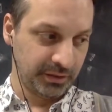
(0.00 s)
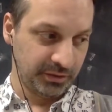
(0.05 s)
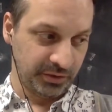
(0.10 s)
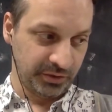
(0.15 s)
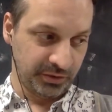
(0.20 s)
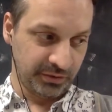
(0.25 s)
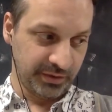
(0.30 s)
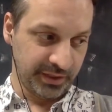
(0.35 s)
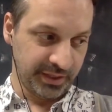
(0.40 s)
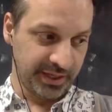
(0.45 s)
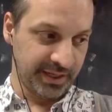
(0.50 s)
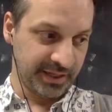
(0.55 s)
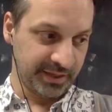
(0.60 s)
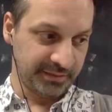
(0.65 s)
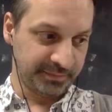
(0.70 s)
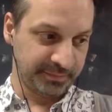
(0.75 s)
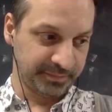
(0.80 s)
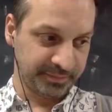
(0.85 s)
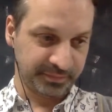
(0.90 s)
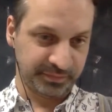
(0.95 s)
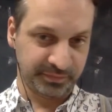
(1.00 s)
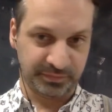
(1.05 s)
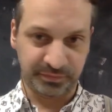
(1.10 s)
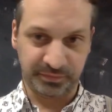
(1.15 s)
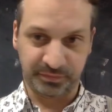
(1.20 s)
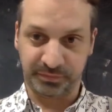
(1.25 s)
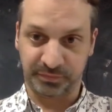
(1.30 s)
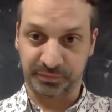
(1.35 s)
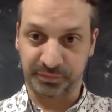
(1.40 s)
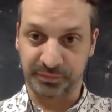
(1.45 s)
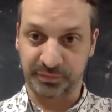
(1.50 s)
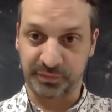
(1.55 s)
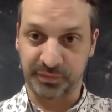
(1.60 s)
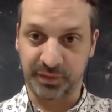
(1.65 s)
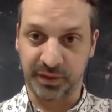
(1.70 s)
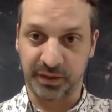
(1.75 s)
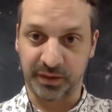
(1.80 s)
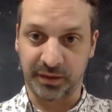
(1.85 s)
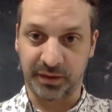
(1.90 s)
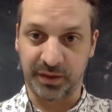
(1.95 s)
So again,
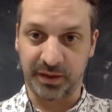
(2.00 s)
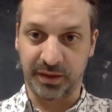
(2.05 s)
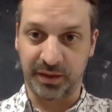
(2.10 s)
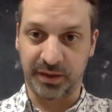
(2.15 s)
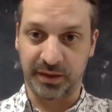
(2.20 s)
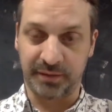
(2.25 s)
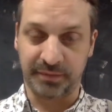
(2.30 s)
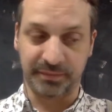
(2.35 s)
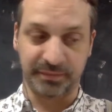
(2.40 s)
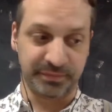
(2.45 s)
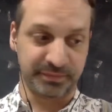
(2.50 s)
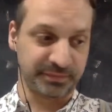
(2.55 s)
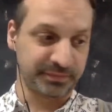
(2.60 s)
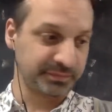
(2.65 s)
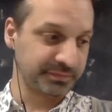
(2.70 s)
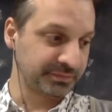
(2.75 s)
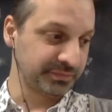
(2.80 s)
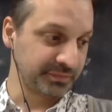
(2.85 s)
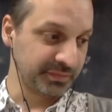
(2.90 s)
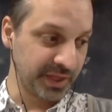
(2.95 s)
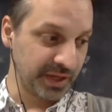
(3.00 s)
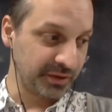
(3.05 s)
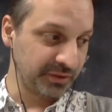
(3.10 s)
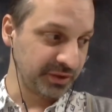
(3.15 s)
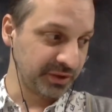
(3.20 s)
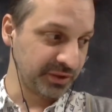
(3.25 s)
now